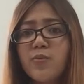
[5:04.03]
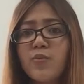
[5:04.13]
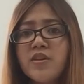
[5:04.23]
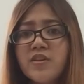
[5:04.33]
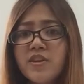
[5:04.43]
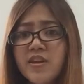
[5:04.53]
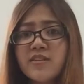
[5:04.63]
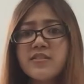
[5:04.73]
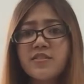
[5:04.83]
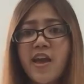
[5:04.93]
and we
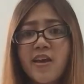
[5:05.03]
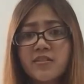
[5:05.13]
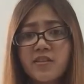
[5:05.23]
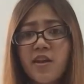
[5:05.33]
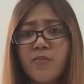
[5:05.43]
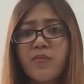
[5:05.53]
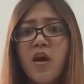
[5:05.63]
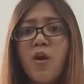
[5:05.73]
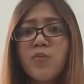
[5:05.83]
need to test them.